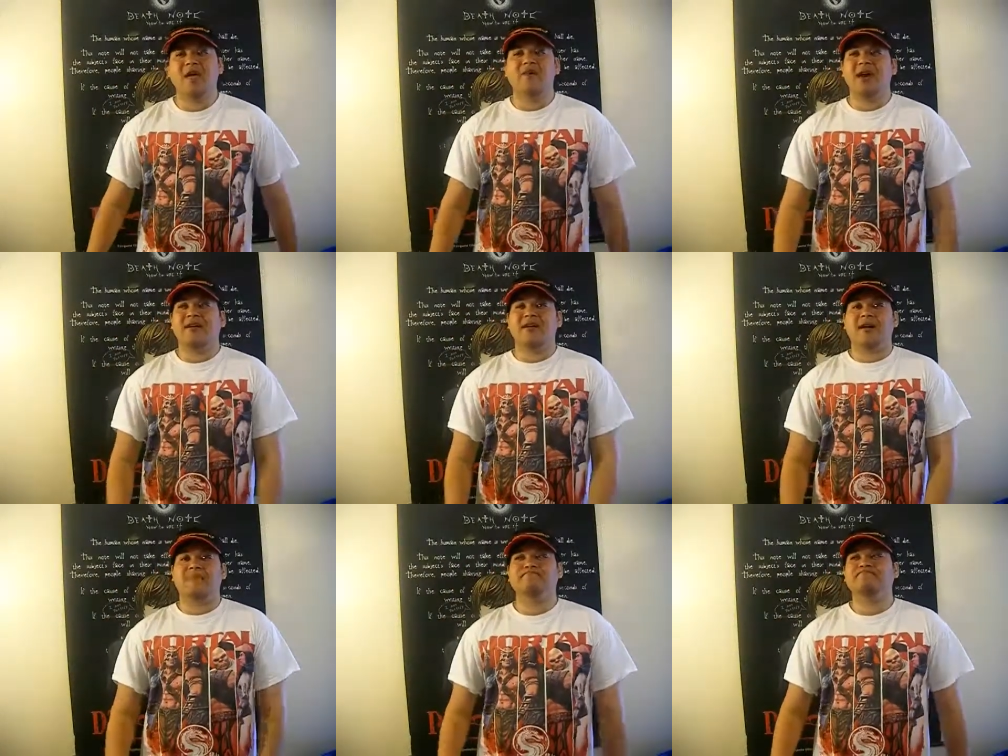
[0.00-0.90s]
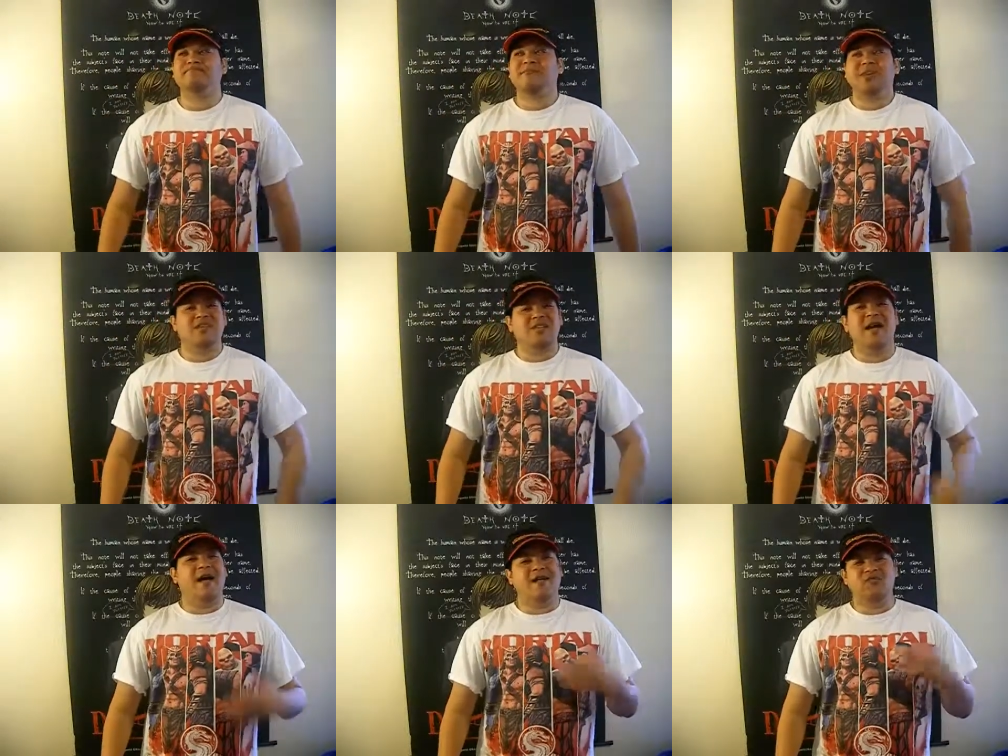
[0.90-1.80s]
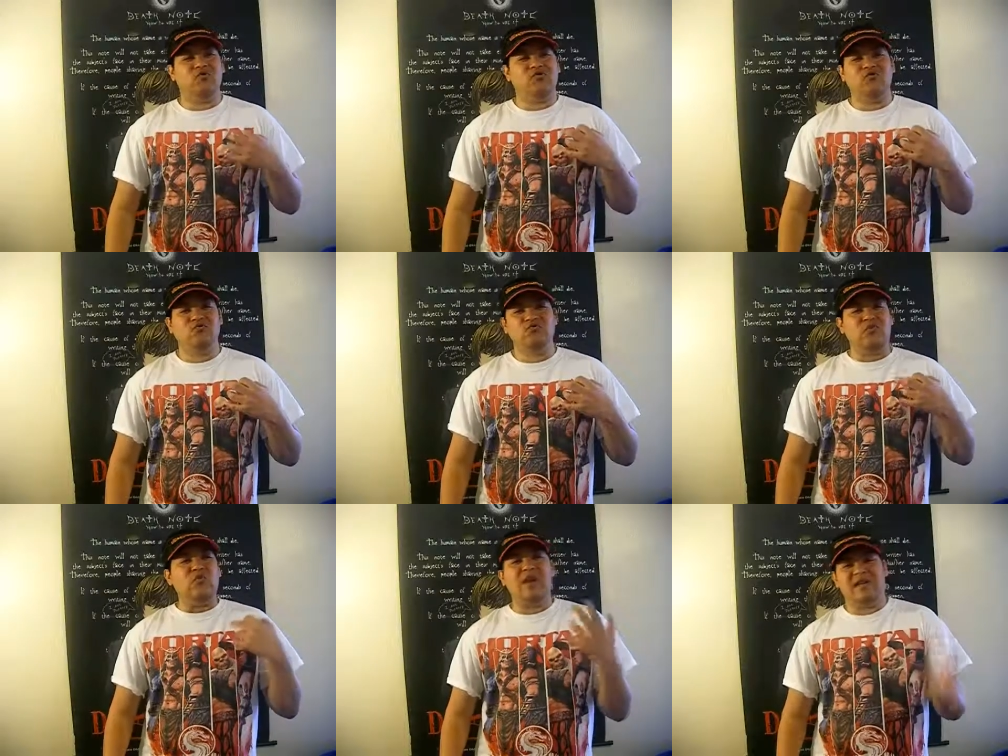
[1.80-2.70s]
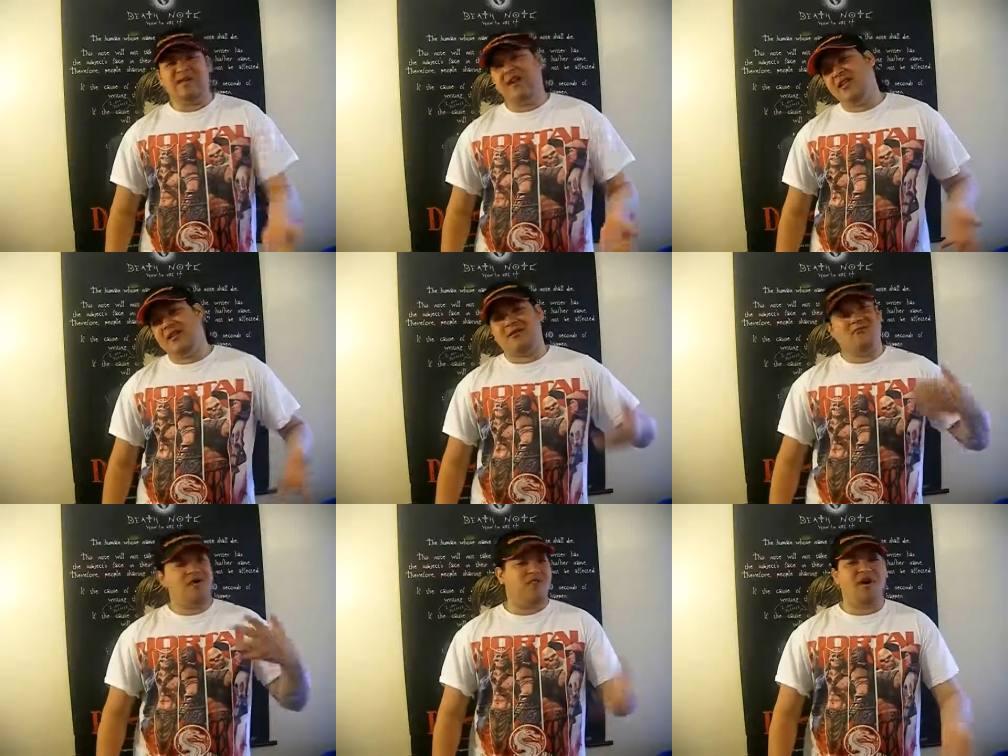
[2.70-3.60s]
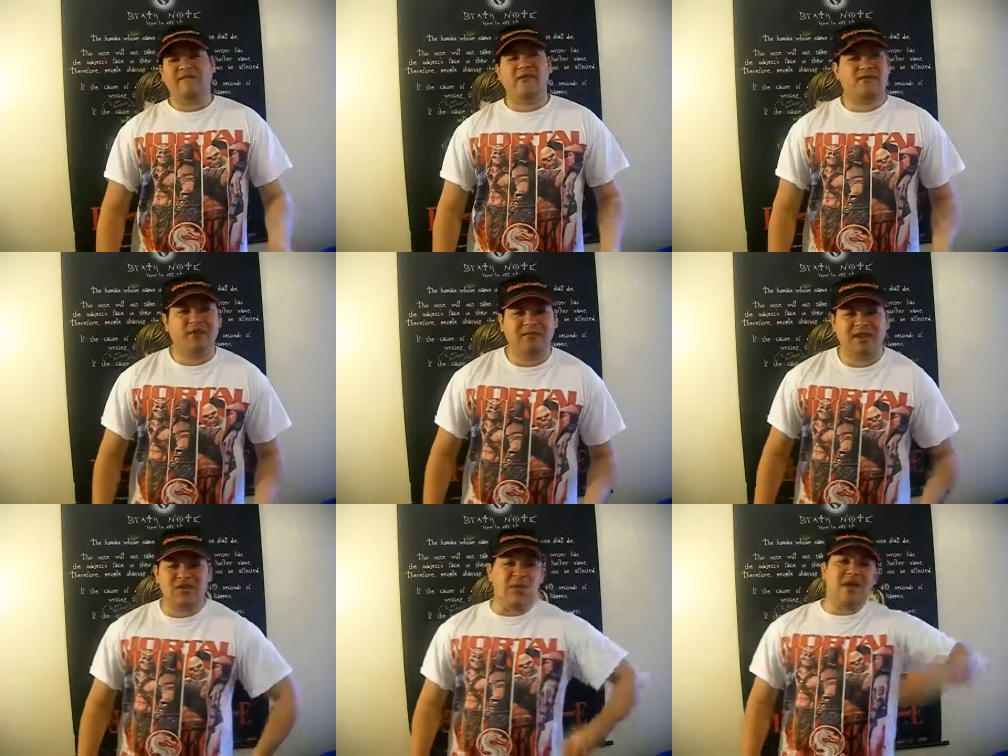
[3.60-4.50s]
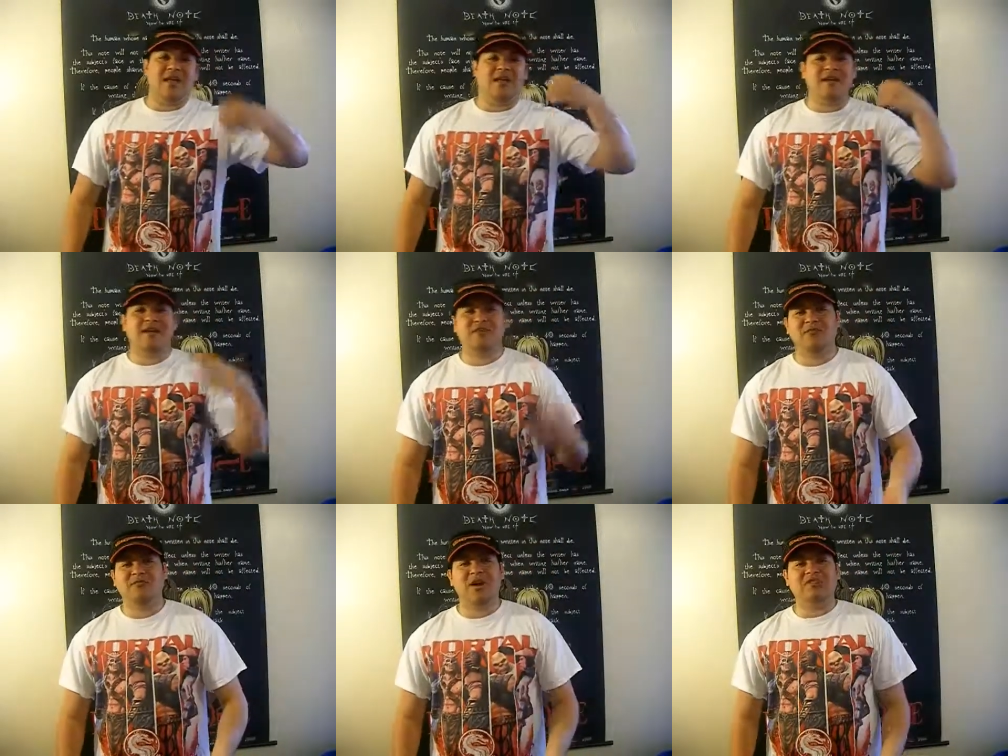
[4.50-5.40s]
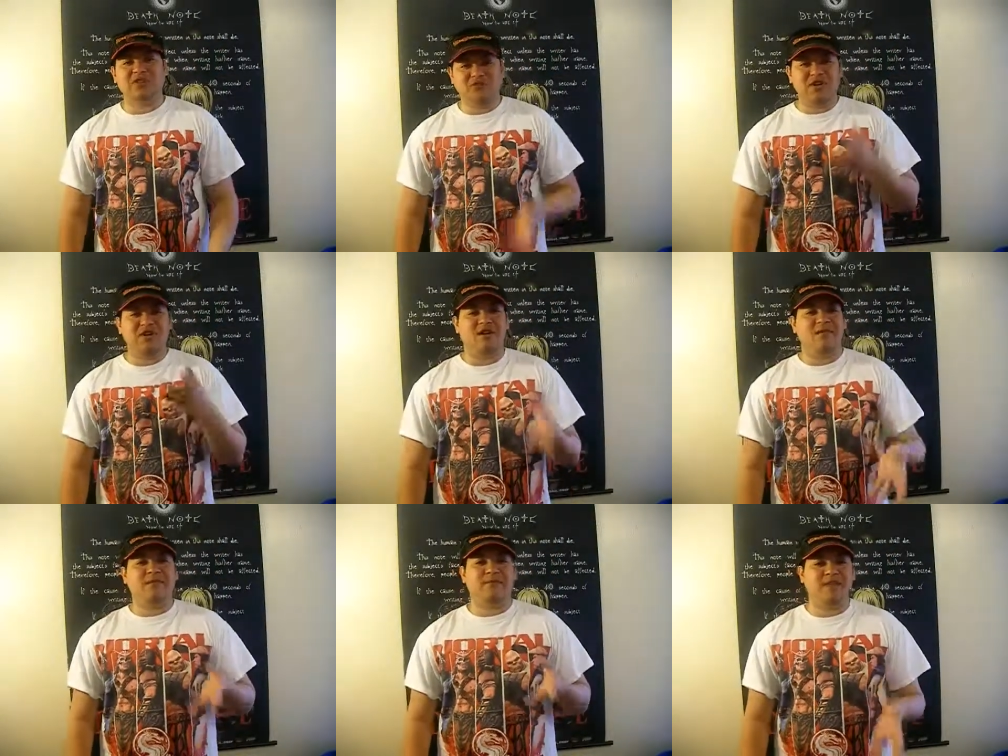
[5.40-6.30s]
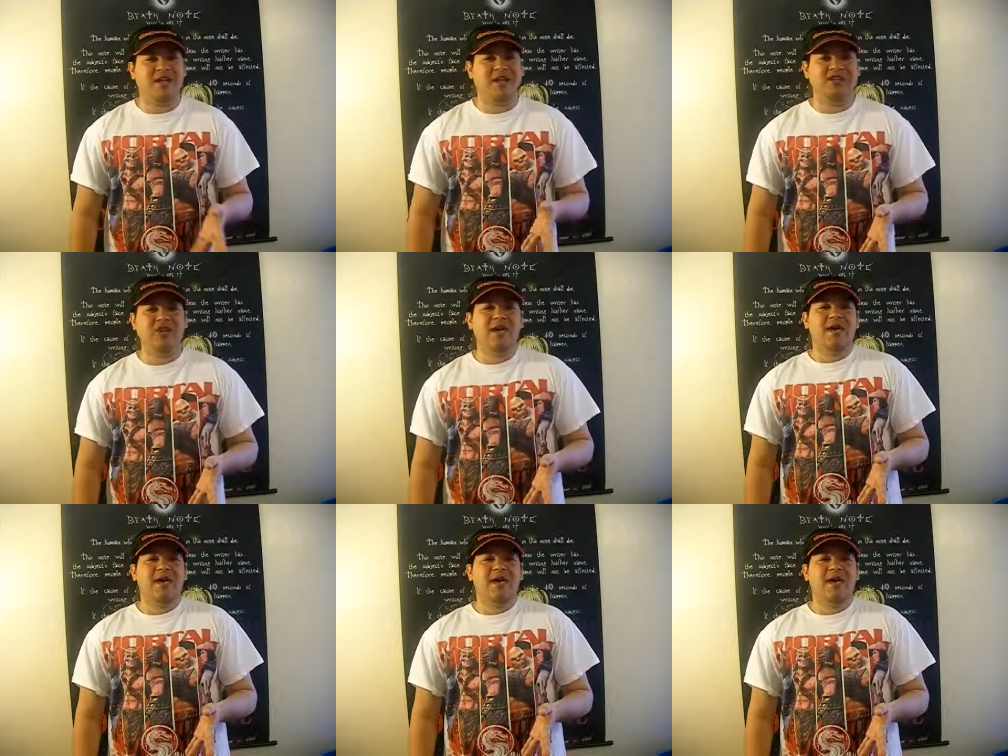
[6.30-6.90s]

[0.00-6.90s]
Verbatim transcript: But, um... yeah, you you might find it like a ripoff or something. You might not like it so much. It's really hard to place.